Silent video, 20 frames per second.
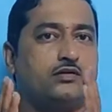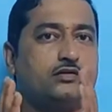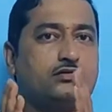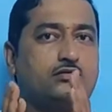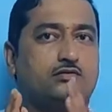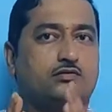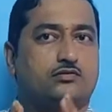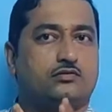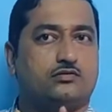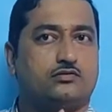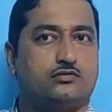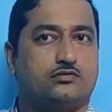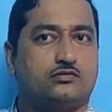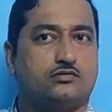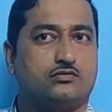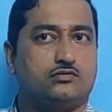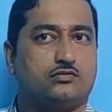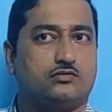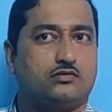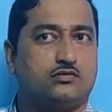
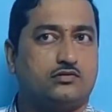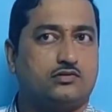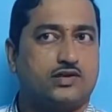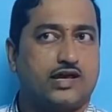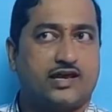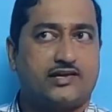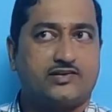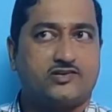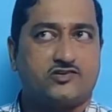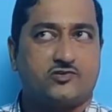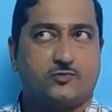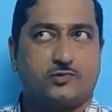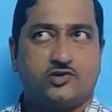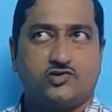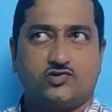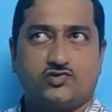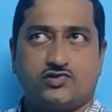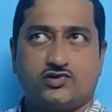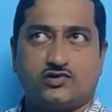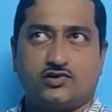the direct speech
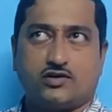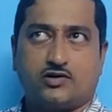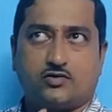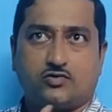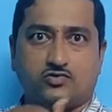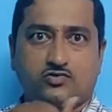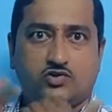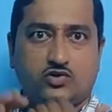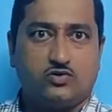is introduced